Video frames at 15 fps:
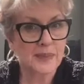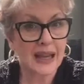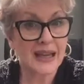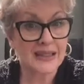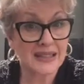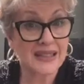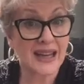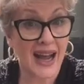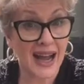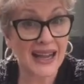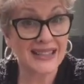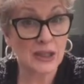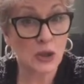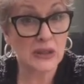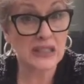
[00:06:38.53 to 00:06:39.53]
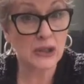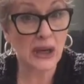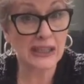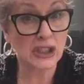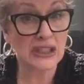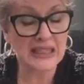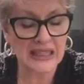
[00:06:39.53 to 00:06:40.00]
It's a good
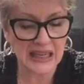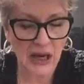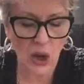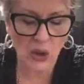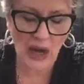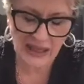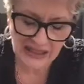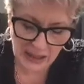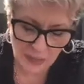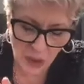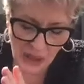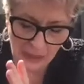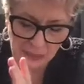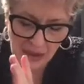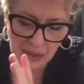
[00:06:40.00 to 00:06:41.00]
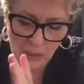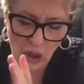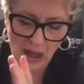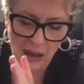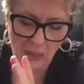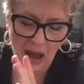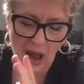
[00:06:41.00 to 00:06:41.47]
stretch, isn't it? All right, come on up, come
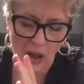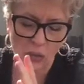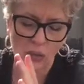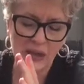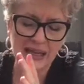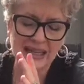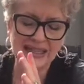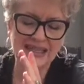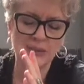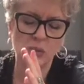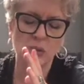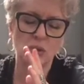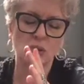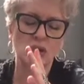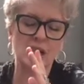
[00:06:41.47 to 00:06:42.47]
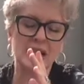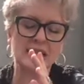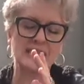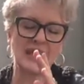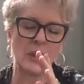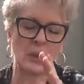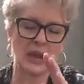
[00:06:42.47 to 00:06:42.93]
on up. We'll release
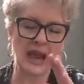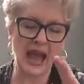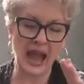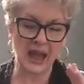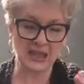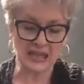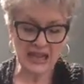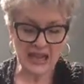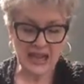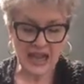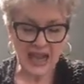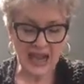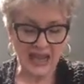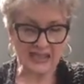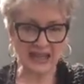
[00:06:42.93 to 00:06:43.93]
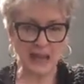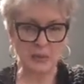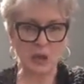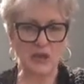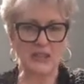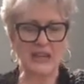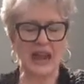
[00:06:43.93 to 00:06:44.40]
that one out and come
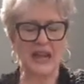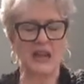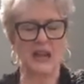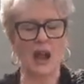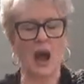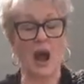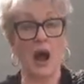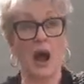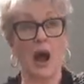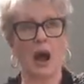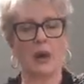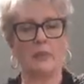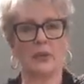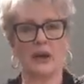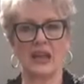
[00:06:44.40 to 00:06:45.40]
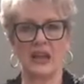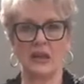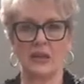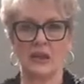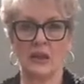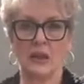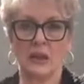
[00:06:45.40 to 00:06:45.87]
on down and
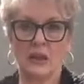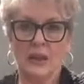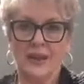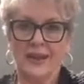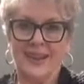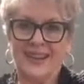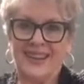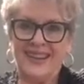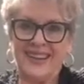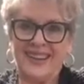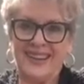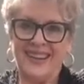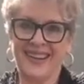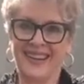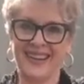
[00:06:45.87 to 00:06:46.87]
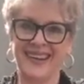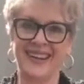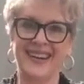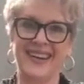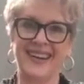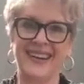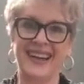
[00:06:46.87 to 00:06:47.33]
breathe.
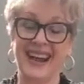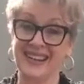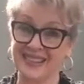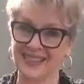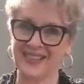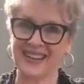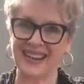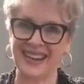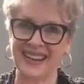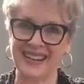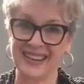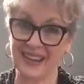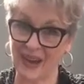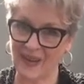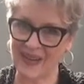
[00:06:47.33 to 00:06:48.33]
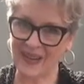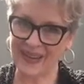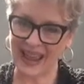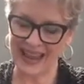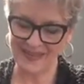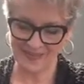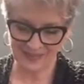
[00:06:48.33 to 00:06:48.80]
How's it feeling? You going
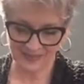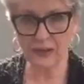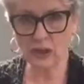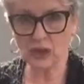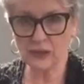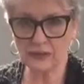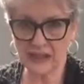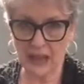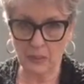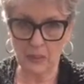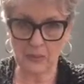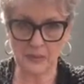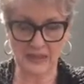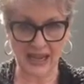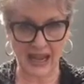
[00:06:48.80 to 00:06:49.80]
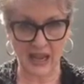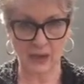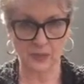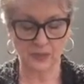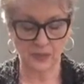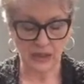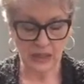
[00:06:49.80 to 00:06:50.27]
okay? That you've come down.